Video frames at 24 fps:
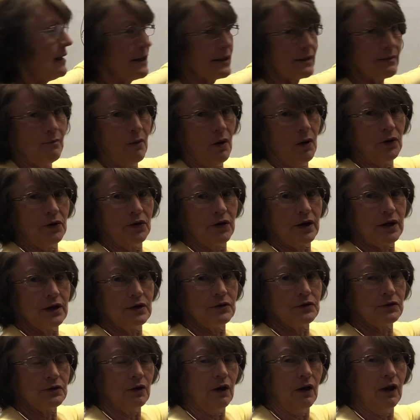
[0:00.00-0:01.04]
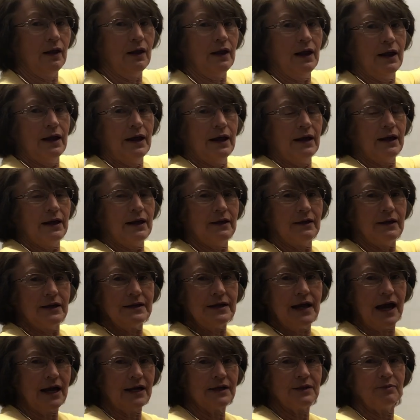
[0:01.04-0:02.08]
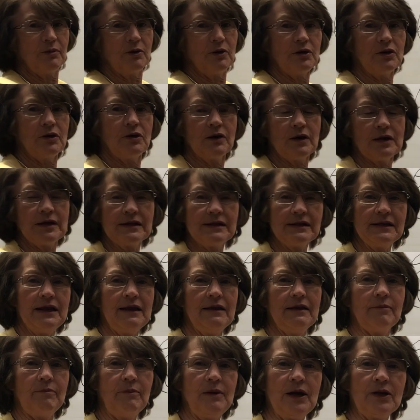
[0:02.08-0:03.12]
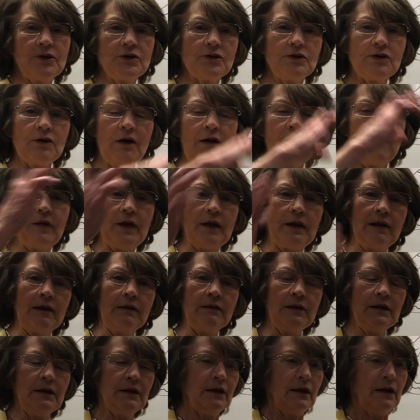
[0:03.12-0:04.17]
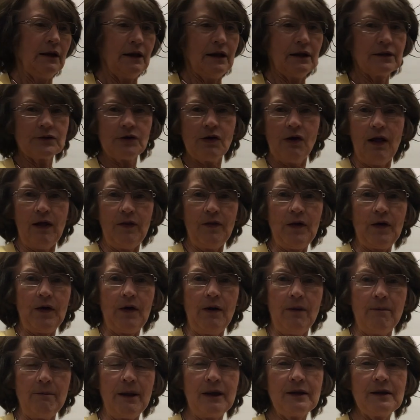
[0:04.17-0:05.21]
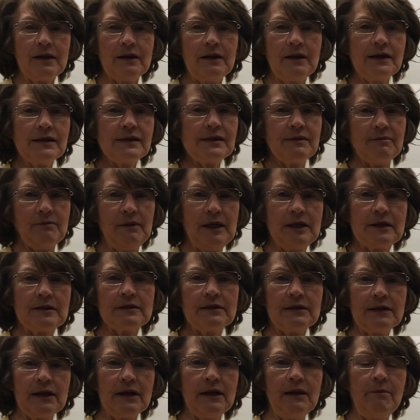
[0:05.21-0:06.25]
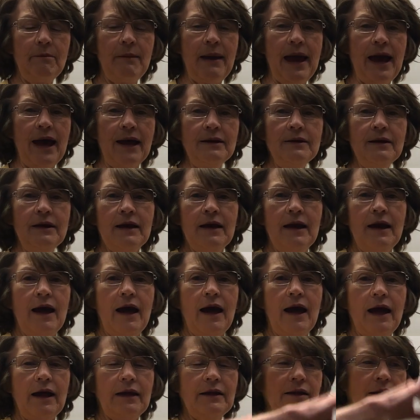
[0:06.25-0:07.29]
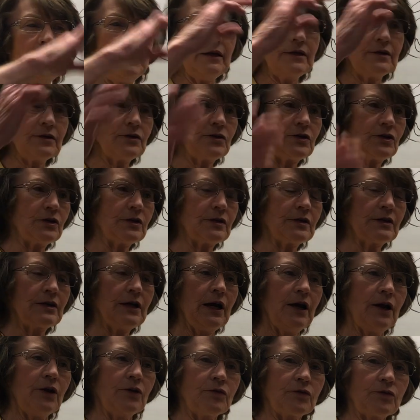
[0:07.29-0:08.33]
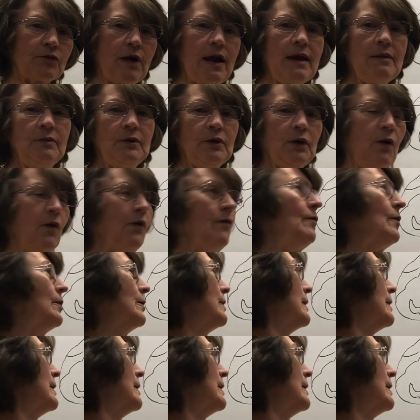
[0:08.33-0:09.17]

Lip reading: is motor control. In the textbook, you can see the picture of it's called the homunculus. It means little man. And he's just draped over